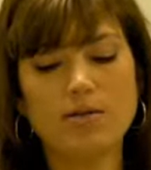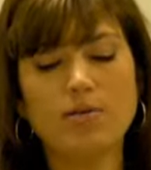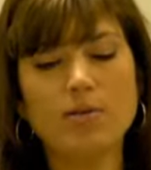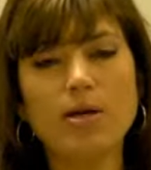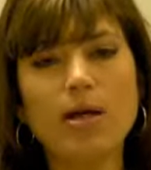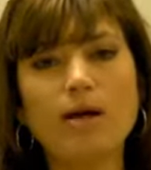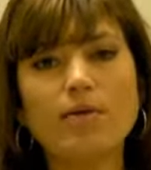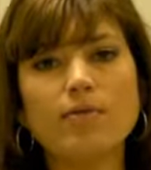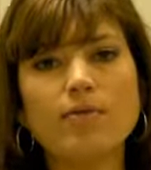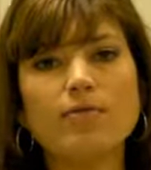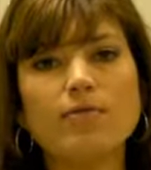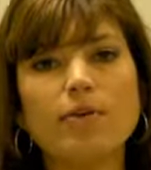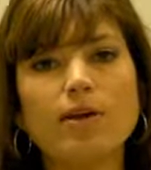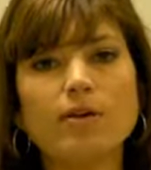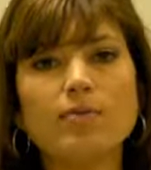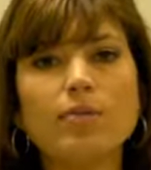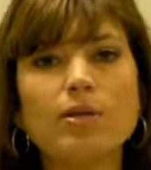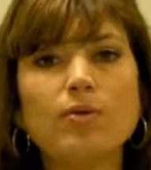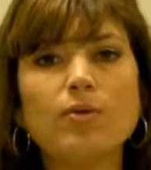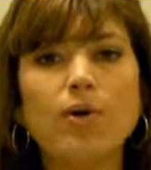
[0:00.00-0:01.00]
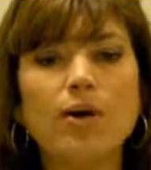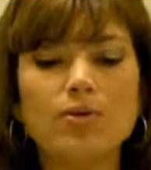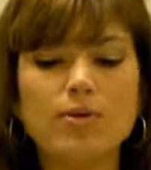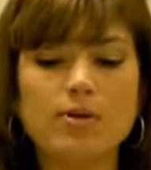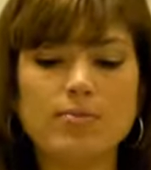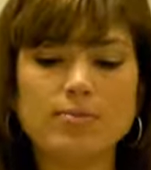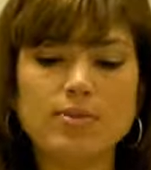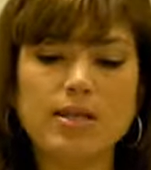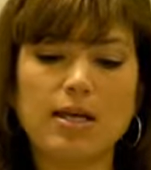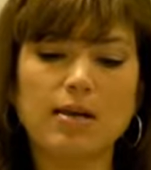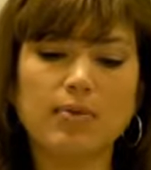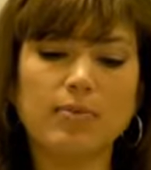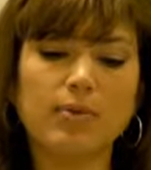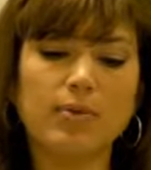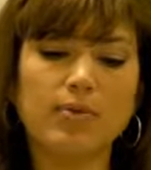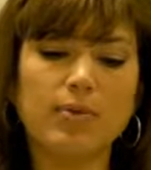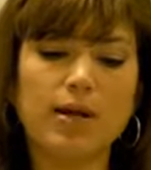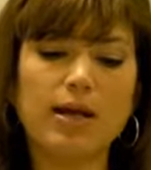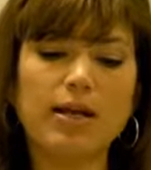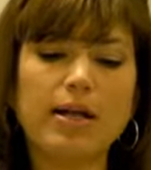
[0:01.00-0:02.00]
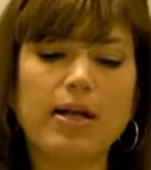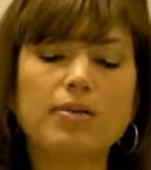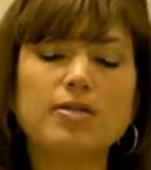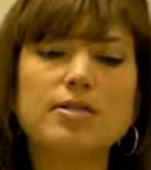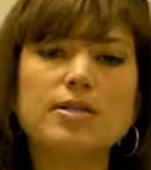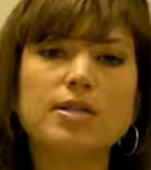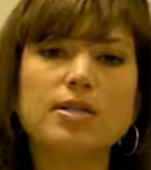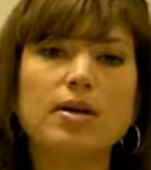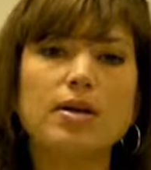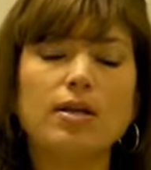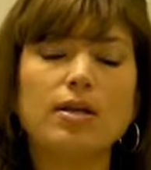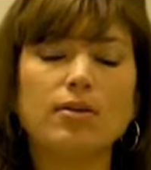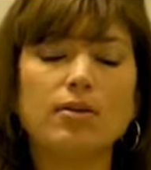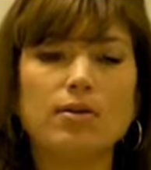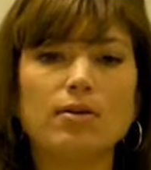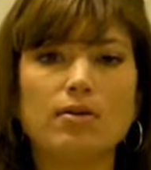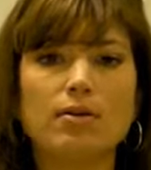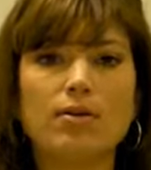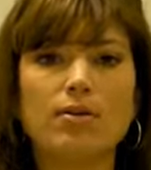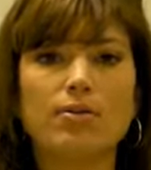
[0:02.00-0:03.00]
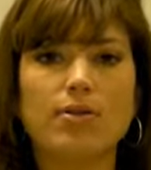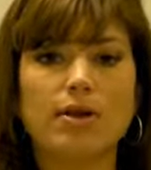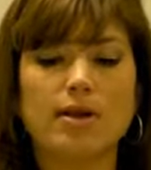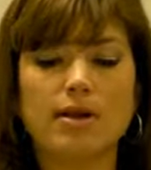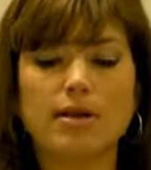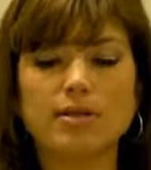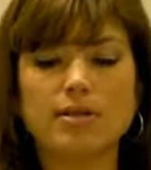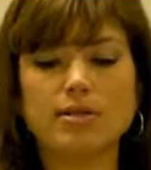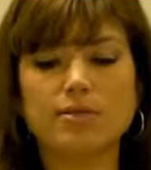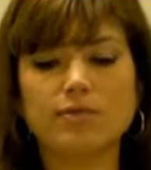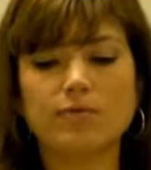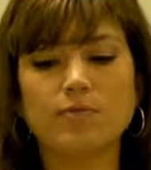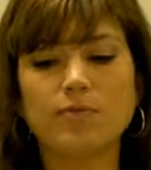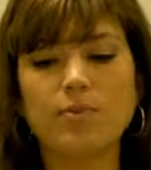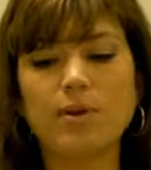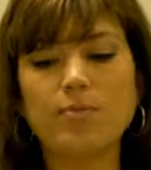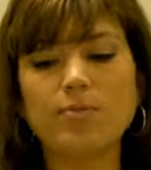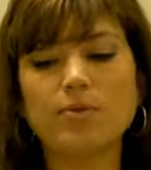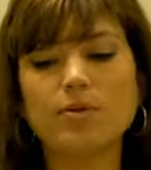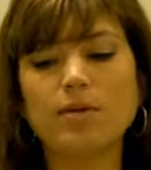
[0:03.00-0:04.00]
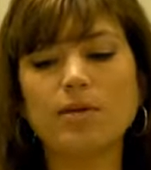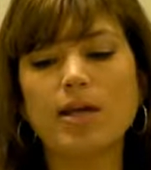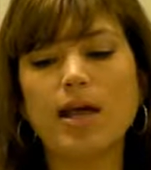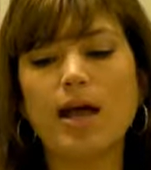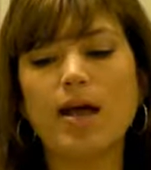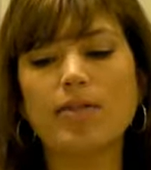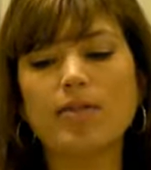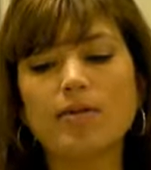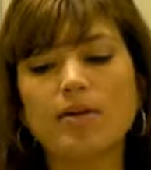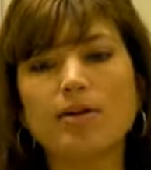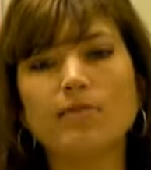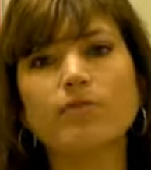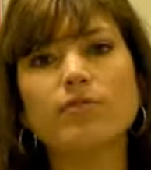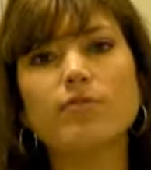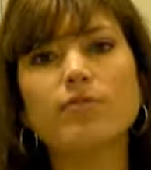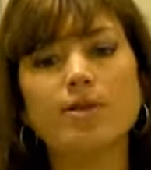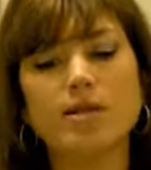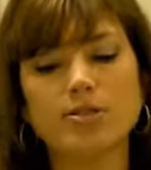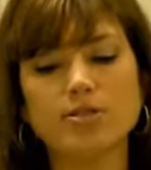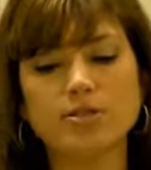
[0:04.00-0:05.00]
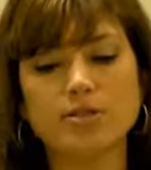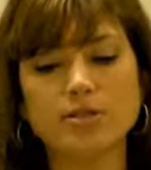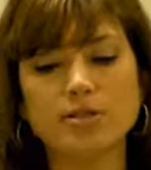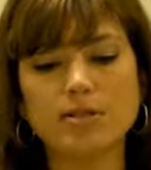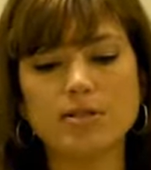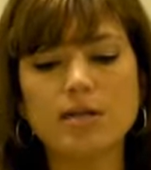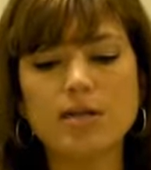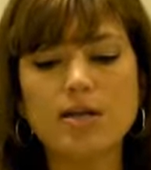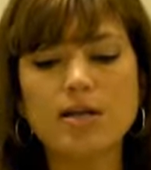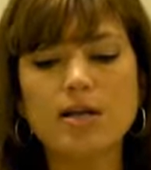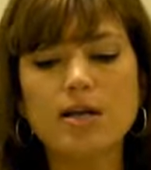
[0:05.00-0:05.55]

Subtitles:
We have a family welcome table right outside the narthex for people to gather information